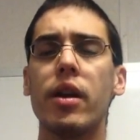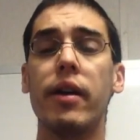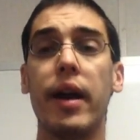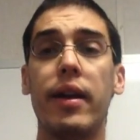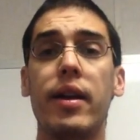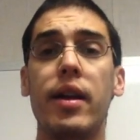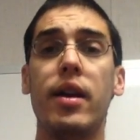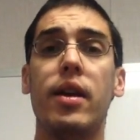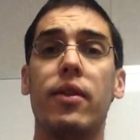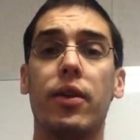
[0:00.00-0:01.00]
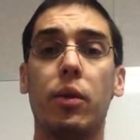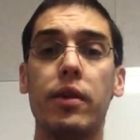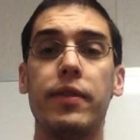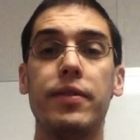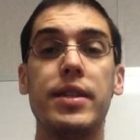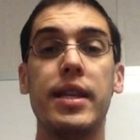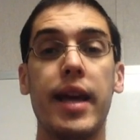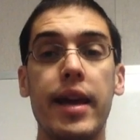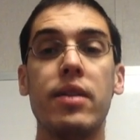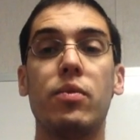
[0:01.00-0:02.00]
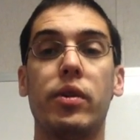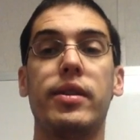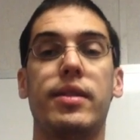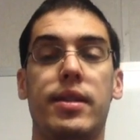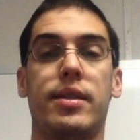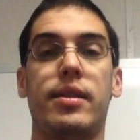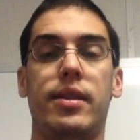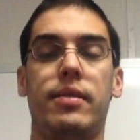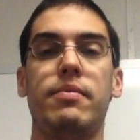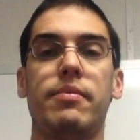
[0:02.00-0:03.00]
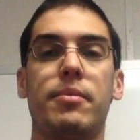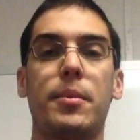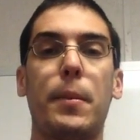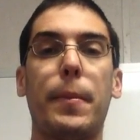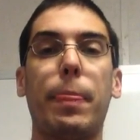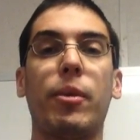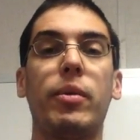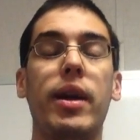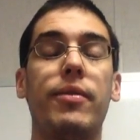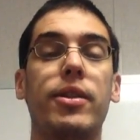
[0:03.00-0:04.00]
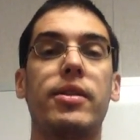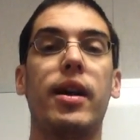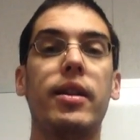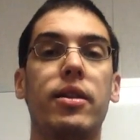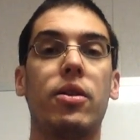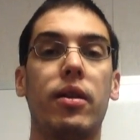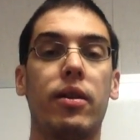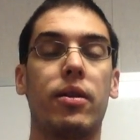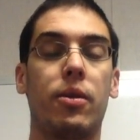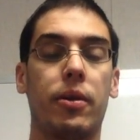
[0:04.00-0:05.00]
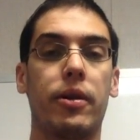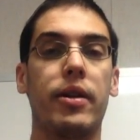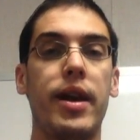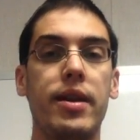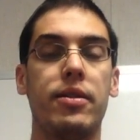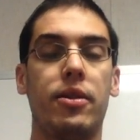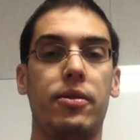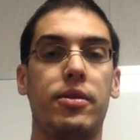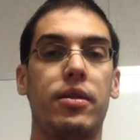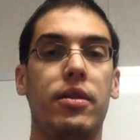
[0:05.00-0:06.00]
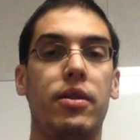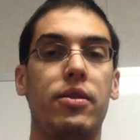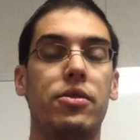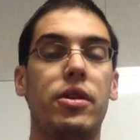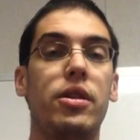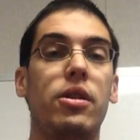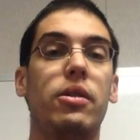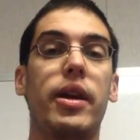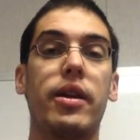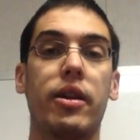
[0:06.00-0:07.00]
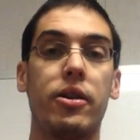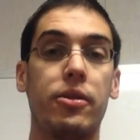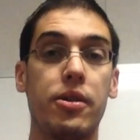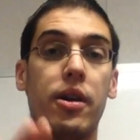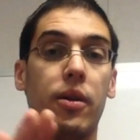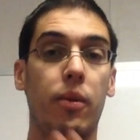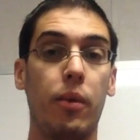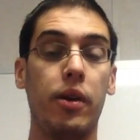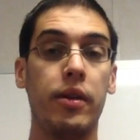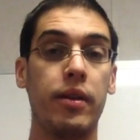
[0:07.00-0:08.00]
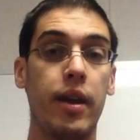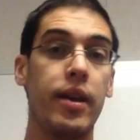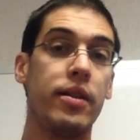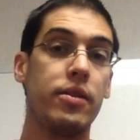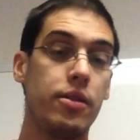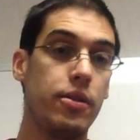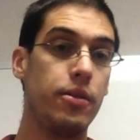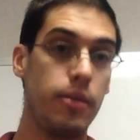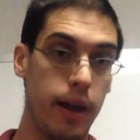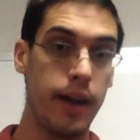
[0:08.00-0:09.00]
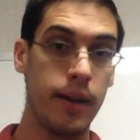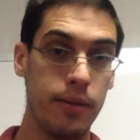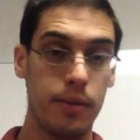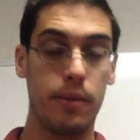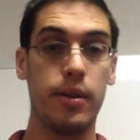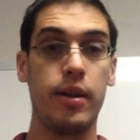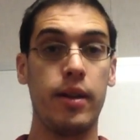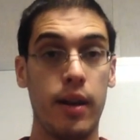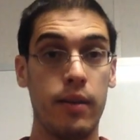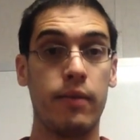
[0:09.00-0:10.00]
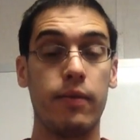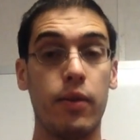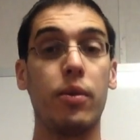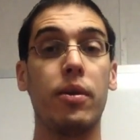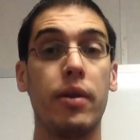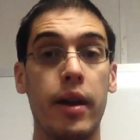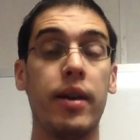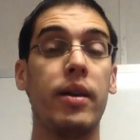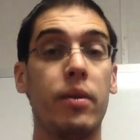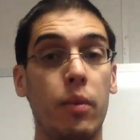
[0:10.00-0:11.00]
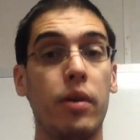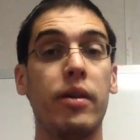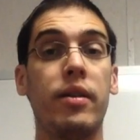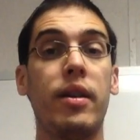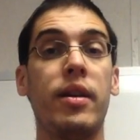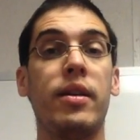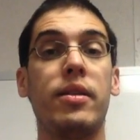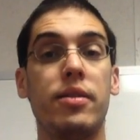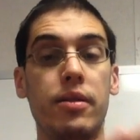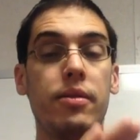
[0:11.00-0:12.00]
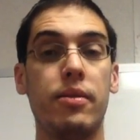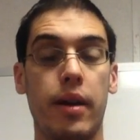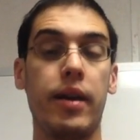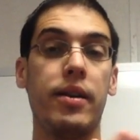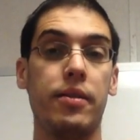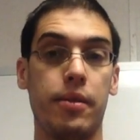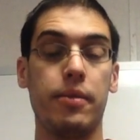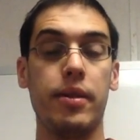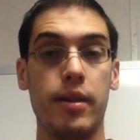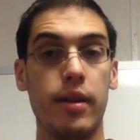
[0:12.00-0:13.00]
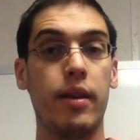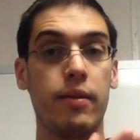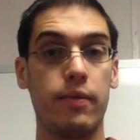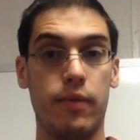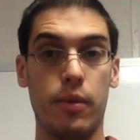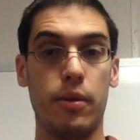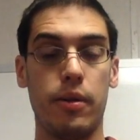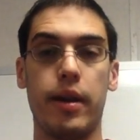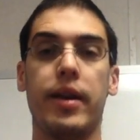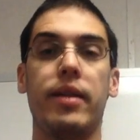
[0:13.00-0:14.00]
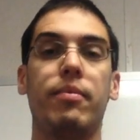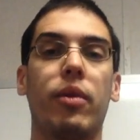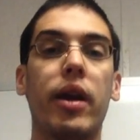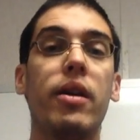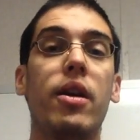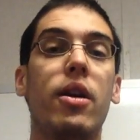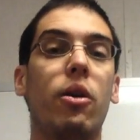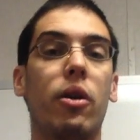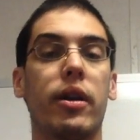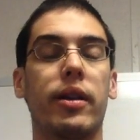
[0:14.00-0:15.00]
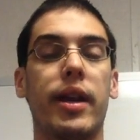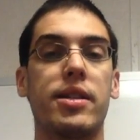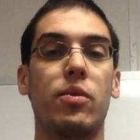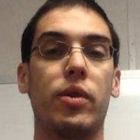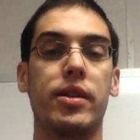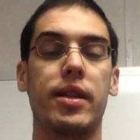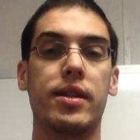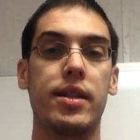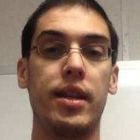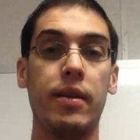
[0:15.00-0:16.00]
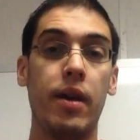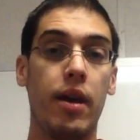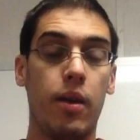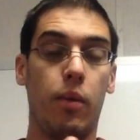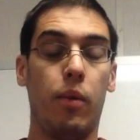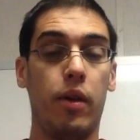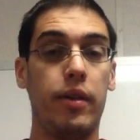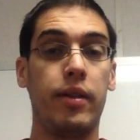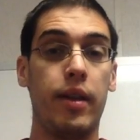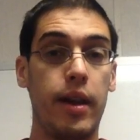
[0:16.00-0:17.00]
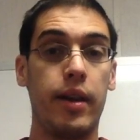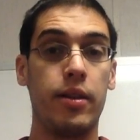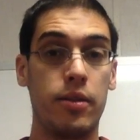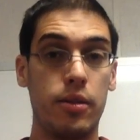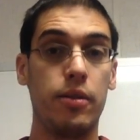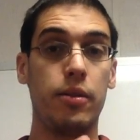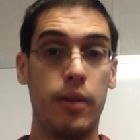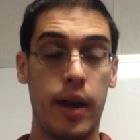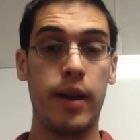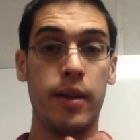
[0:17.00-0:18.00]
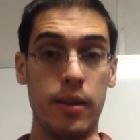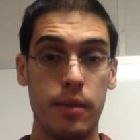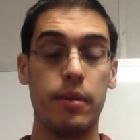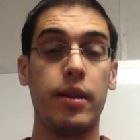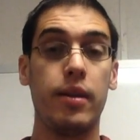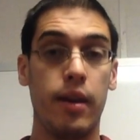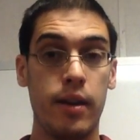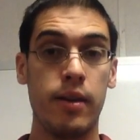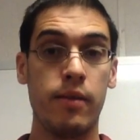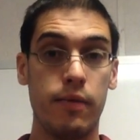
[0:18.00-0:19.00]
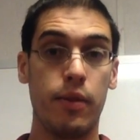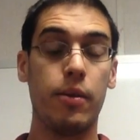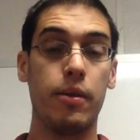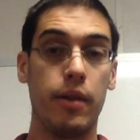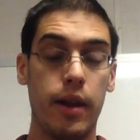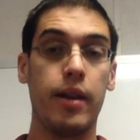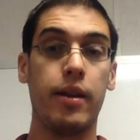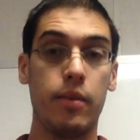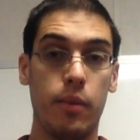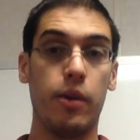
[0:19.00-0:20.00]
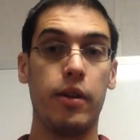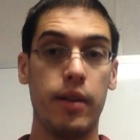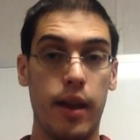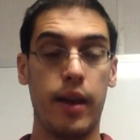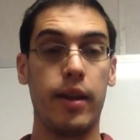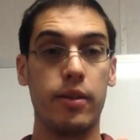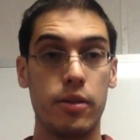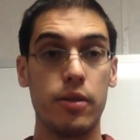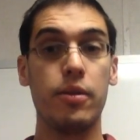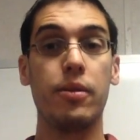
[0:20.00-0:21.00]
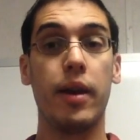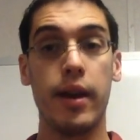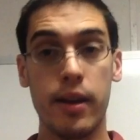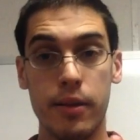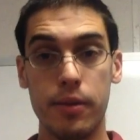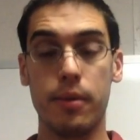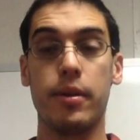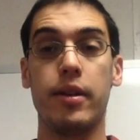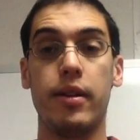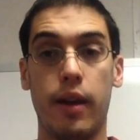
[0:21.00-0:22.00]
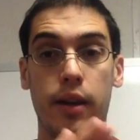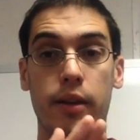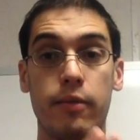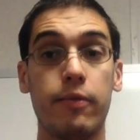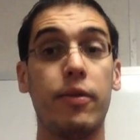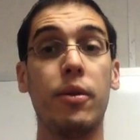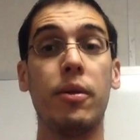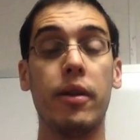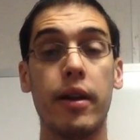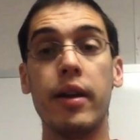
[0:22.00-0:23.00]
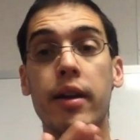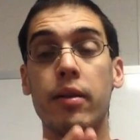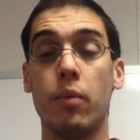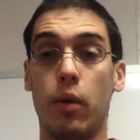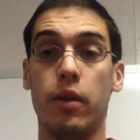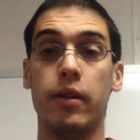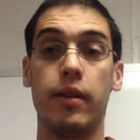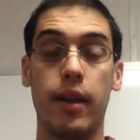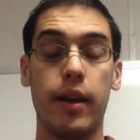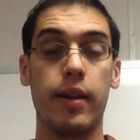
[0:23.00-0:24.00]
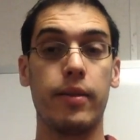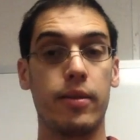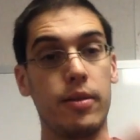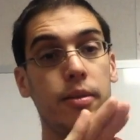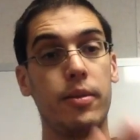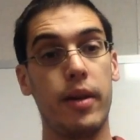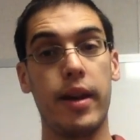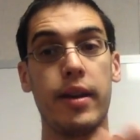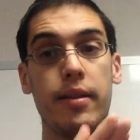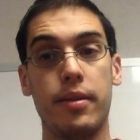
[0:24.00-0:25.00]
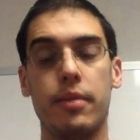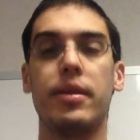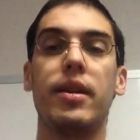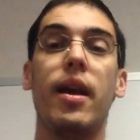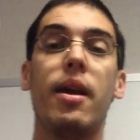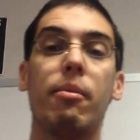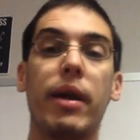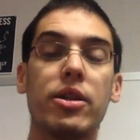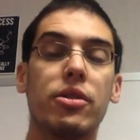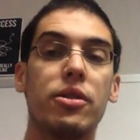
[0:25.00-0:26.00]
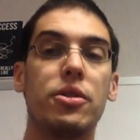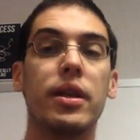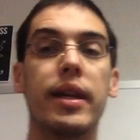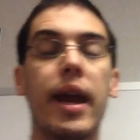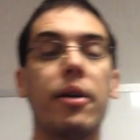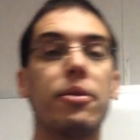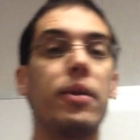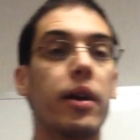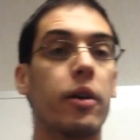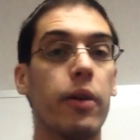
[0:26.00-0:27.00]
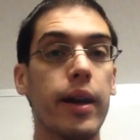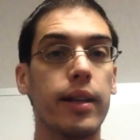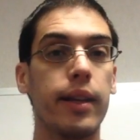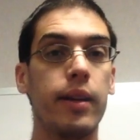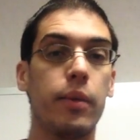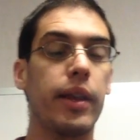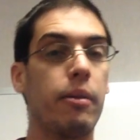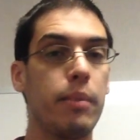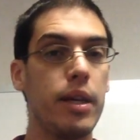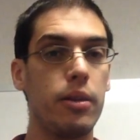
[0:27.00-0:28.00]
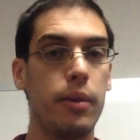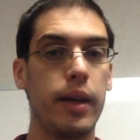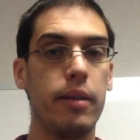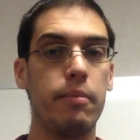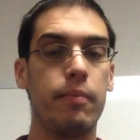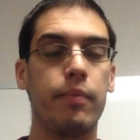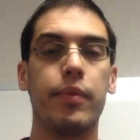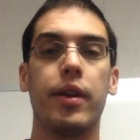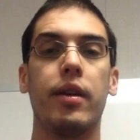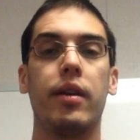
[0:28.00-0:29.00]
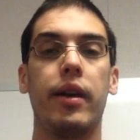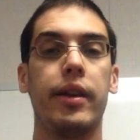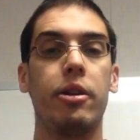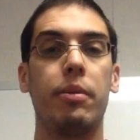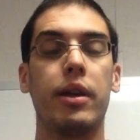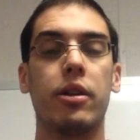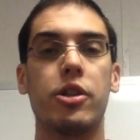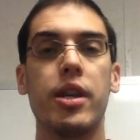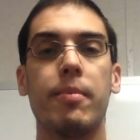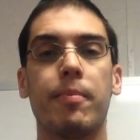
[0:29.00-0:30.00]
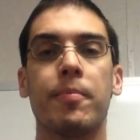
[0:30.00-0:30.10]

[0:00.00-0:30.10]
All right, for 115 and 116, we have our dotted quarter eighth notes. So you know that goes 1 and 2 and 3 and 4 and 1 and 2 and 3 and 4 and, okay? Or in the case of 116, 1 and 2 and 3 and 4 and 1 and 2 and 3 and 4 and 1 and 2 and 3. Make sure that you can count through that correctly without me doing it, and then you'll be in good shape.